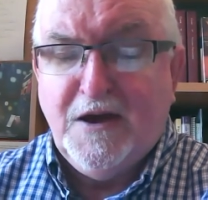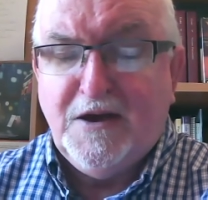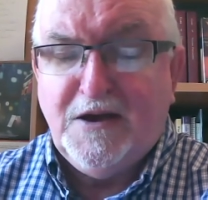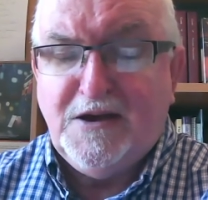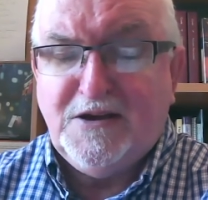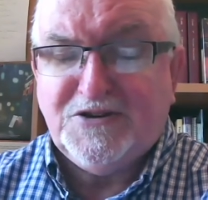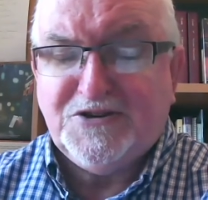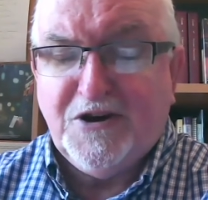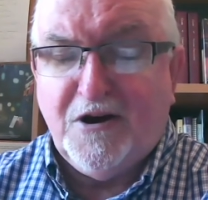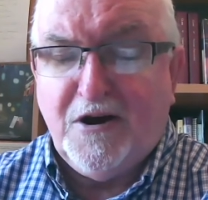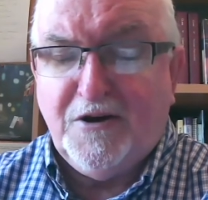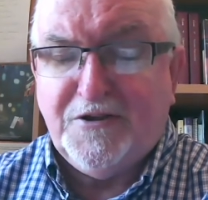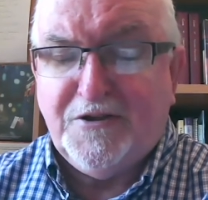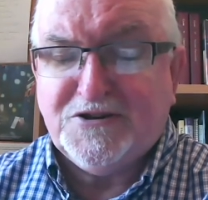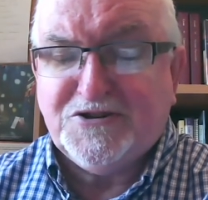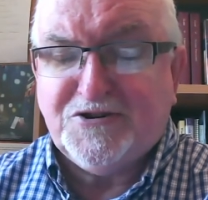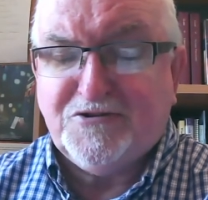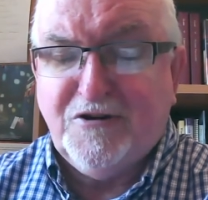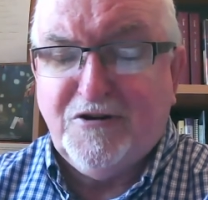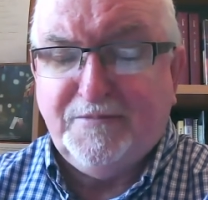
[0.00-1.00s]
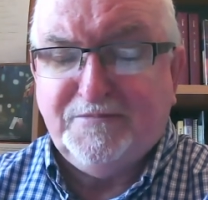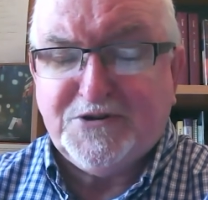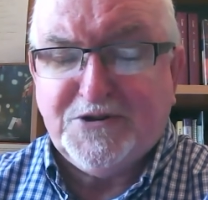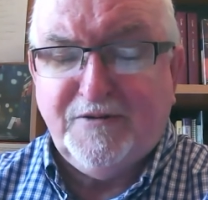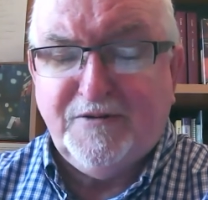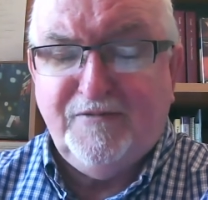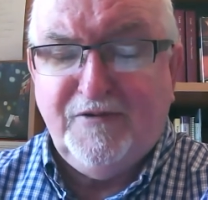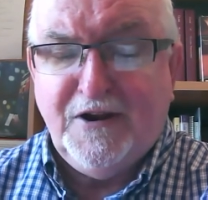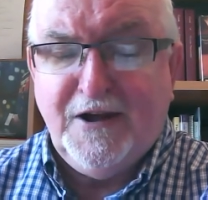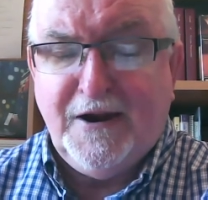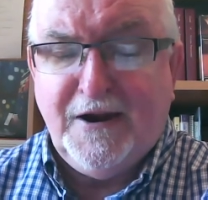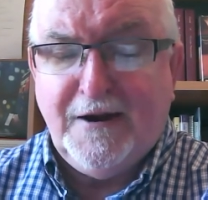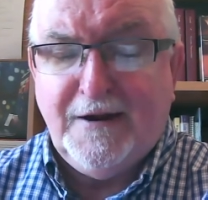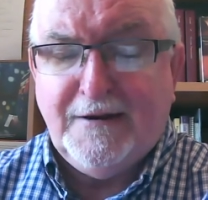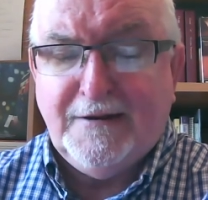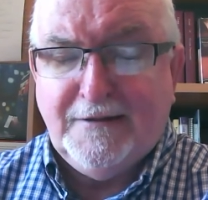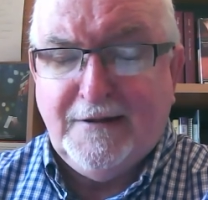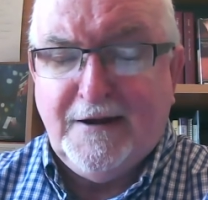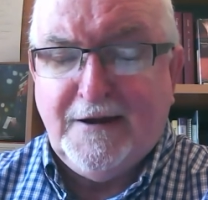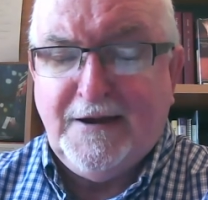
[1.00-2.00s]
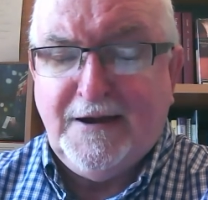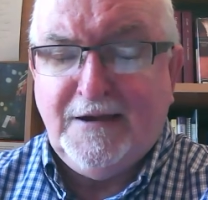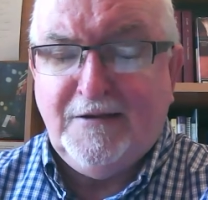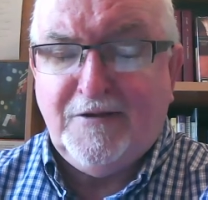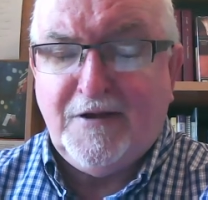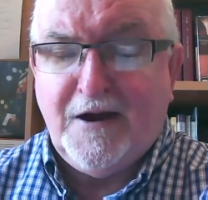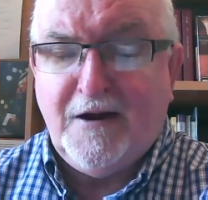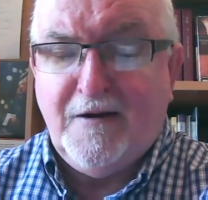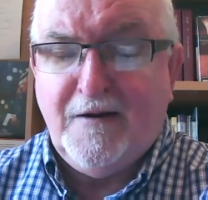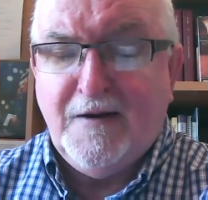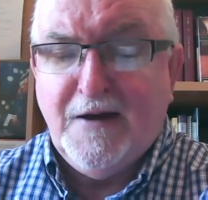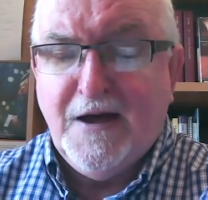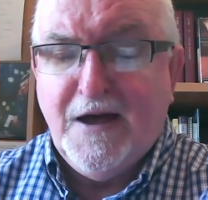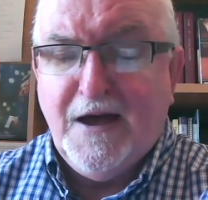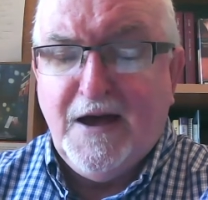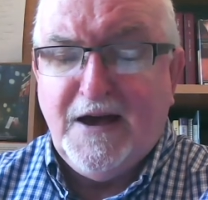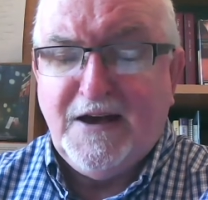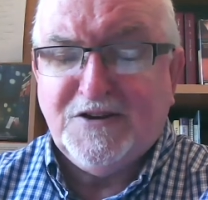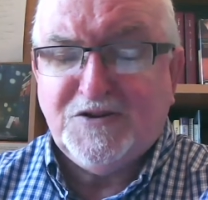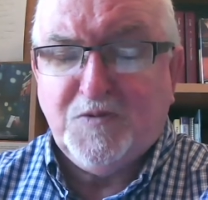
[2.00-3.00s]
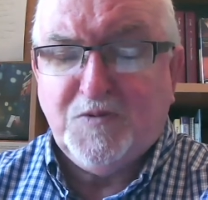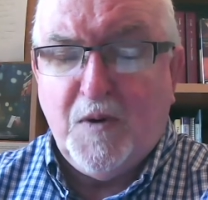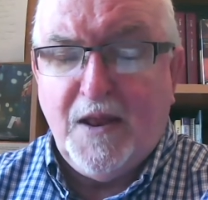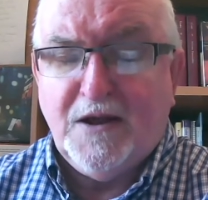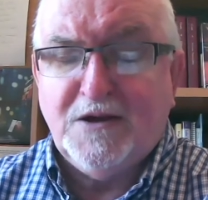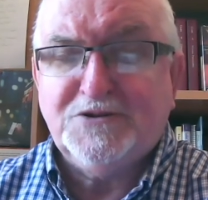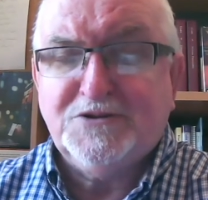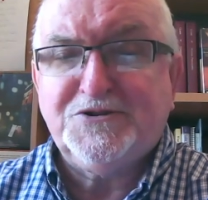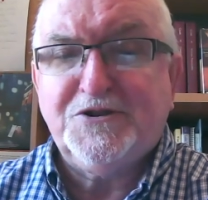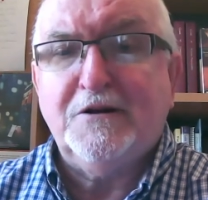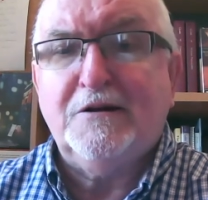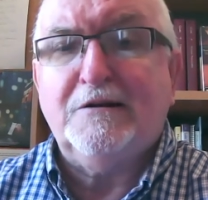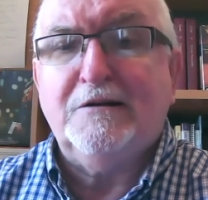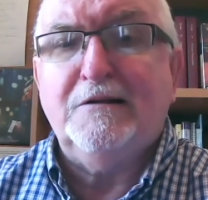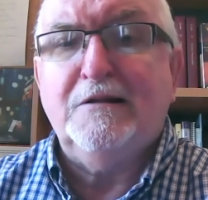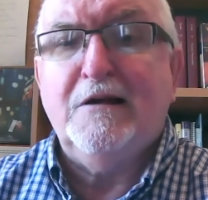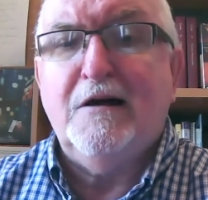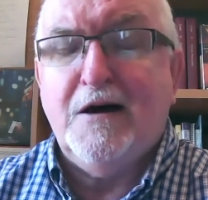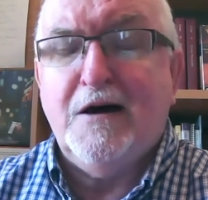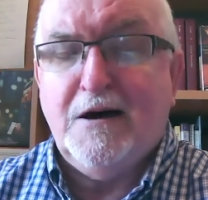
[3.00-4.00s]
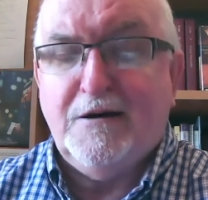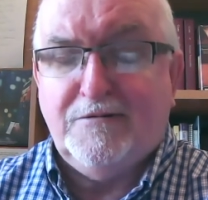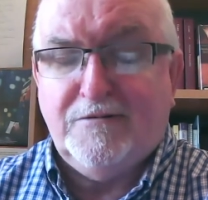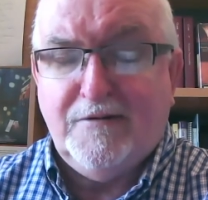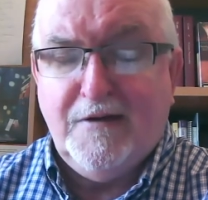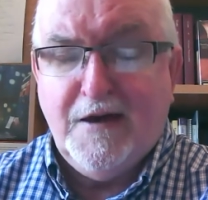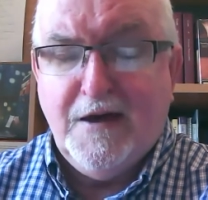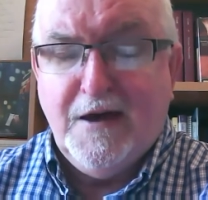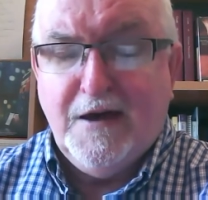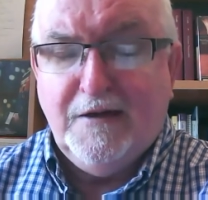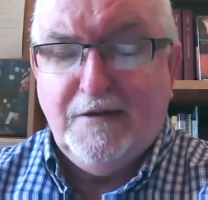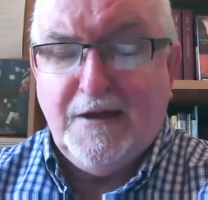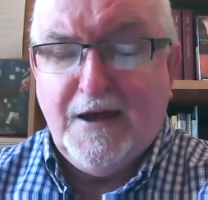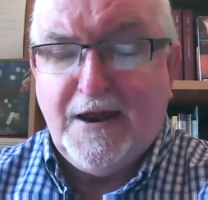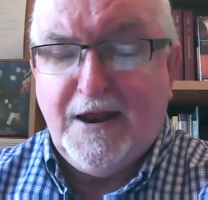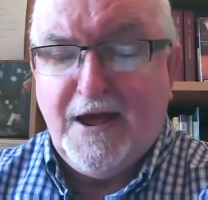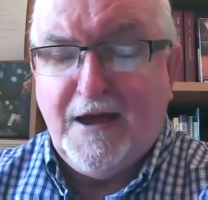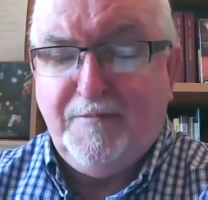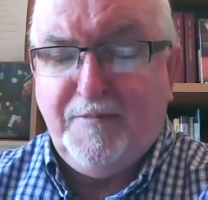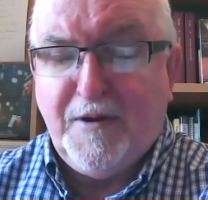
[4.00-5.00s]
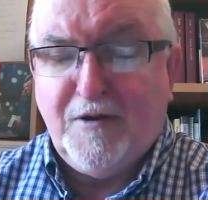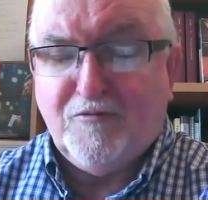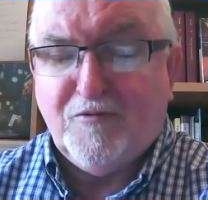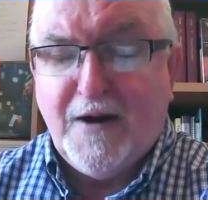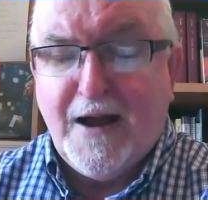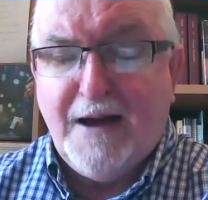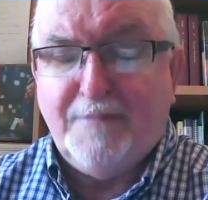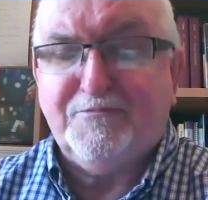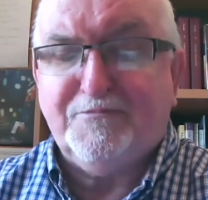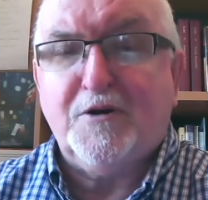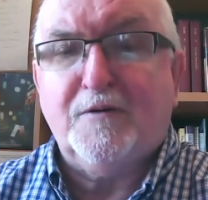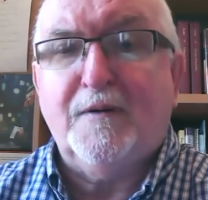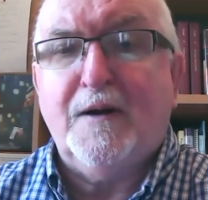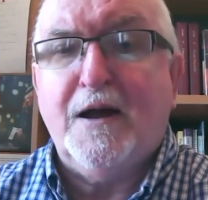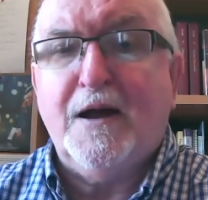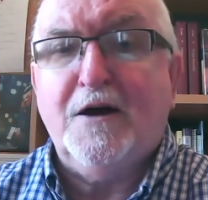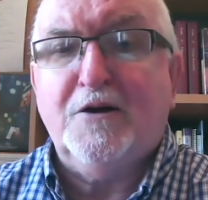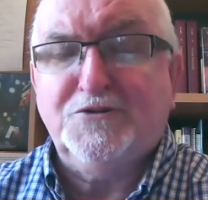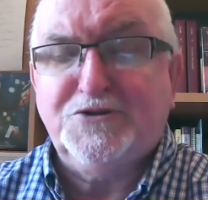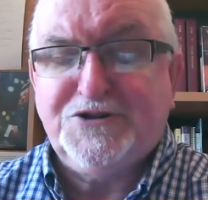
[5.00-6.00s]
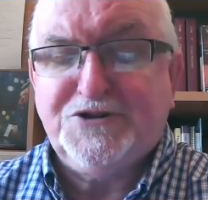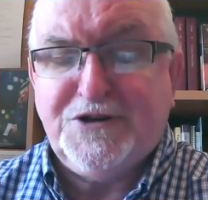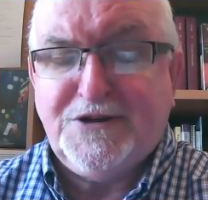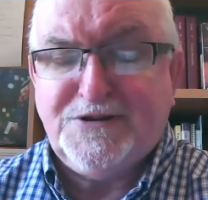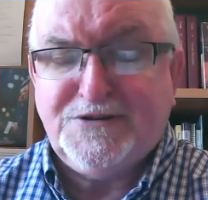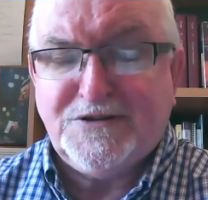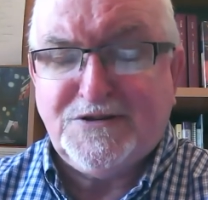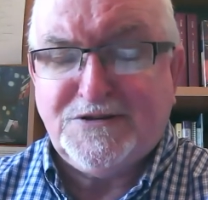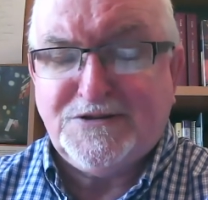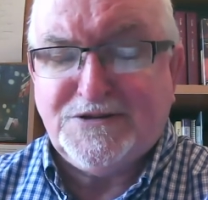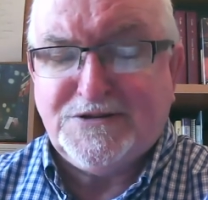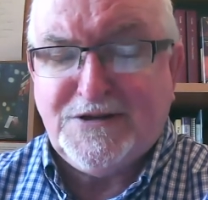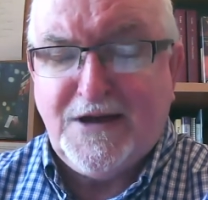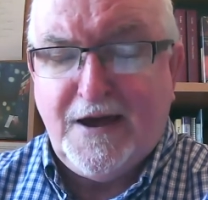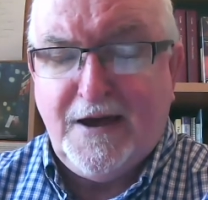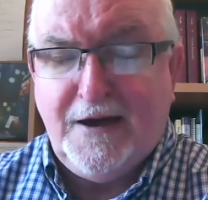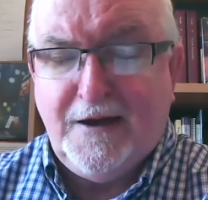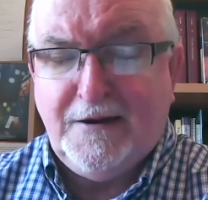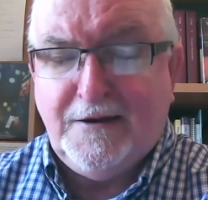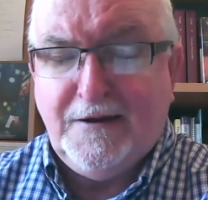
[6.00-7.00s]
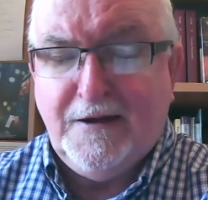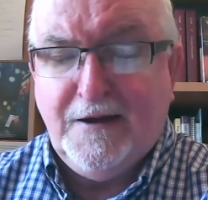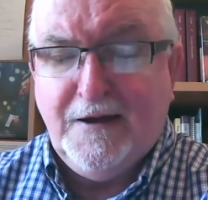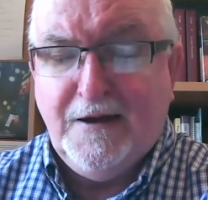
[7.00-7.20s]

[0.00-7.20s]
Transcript: He saw the strips of linen lying there, as well as the cloth that had been wrapped around Jesus' head